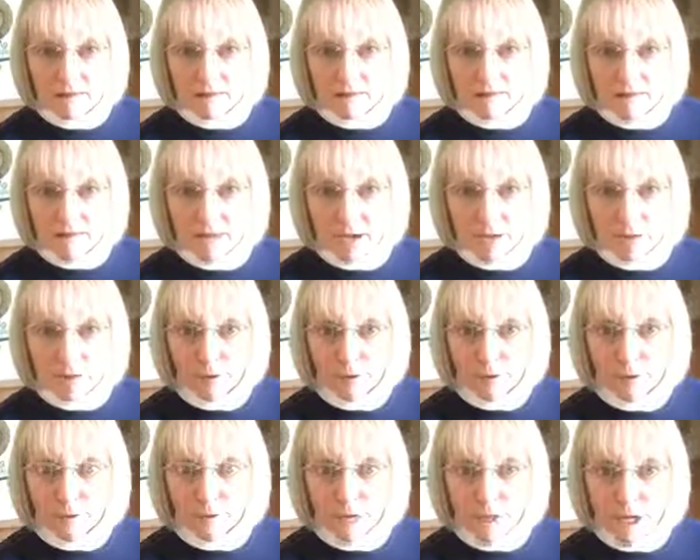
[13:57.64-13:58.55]

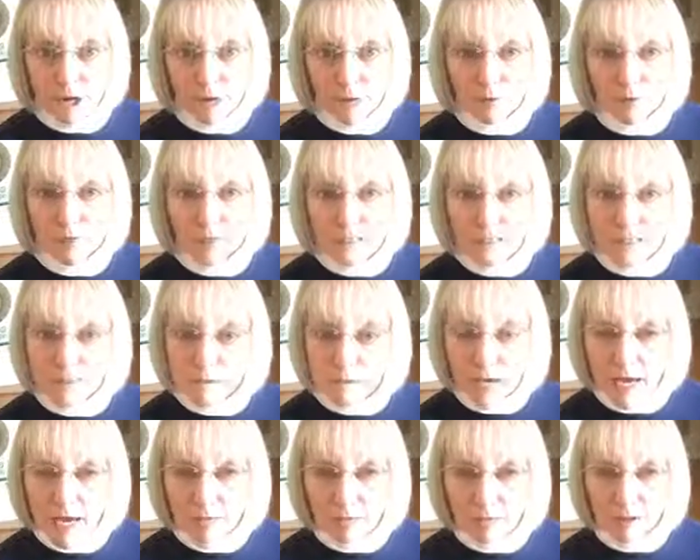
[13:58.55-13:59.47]
So don't
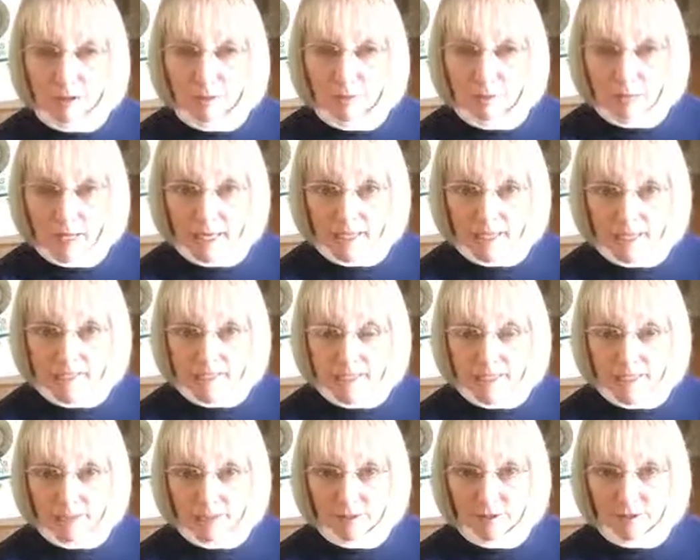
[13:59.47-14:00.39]
expect your pet
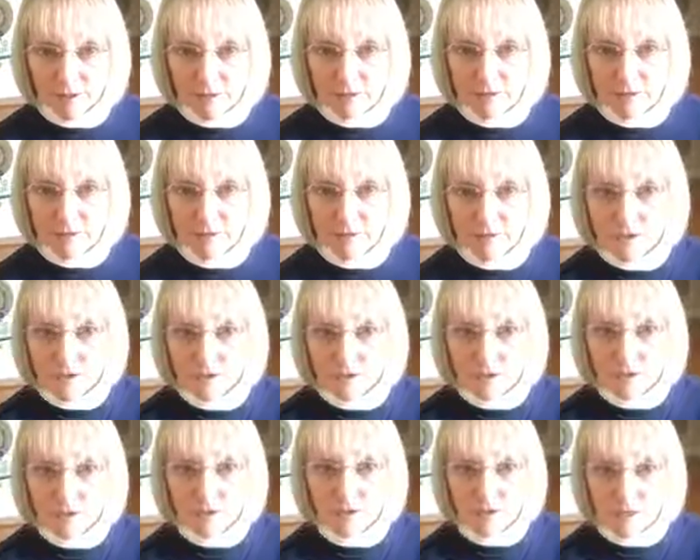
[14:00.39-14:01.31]
sitter
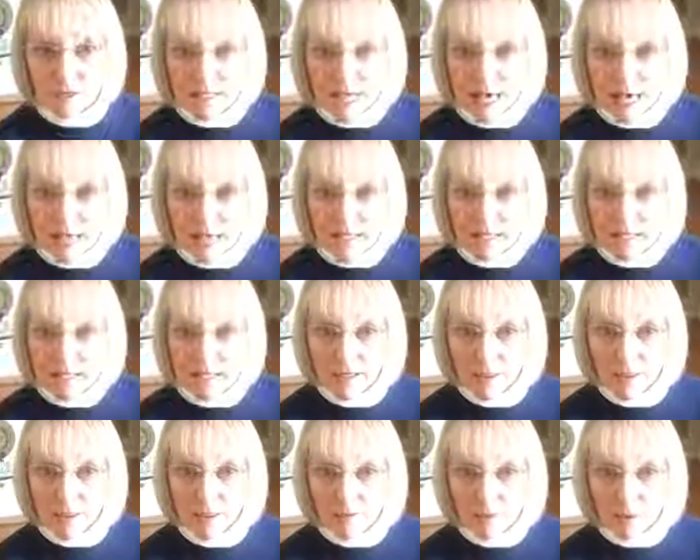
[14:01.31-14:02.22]
to take
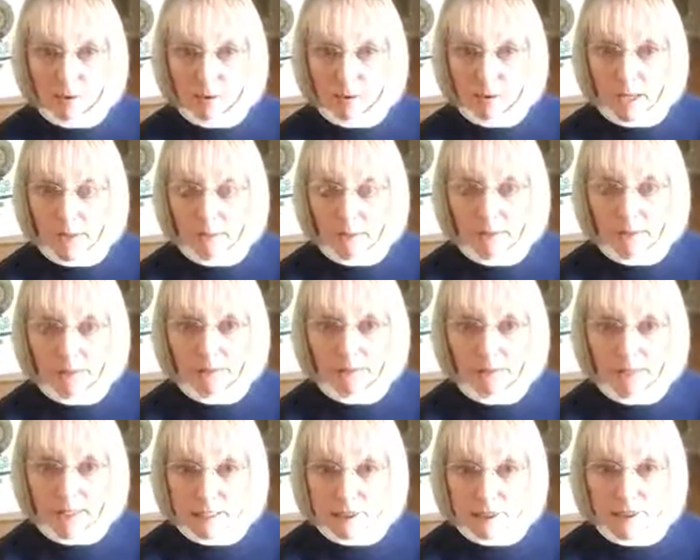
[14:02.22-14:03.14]
care of your puppy
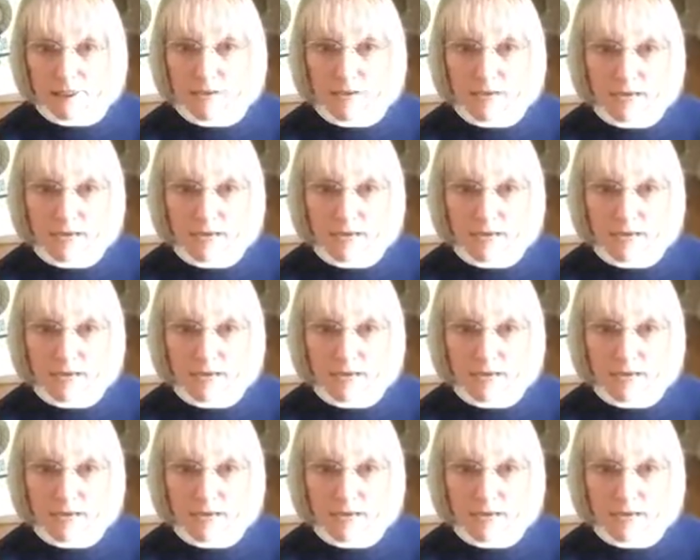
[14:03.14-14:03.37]
unless you're